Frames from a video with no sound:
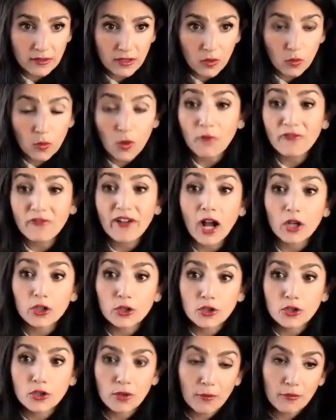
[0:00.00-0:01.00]
What
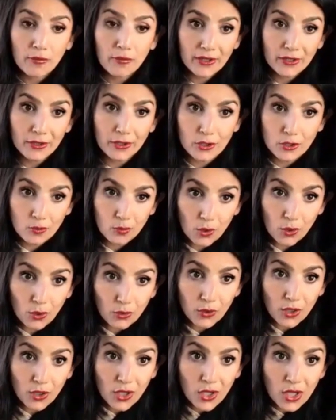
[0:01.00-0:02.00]
value do I bring to this
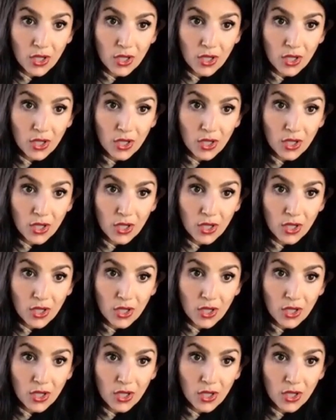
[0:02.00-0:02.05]
world?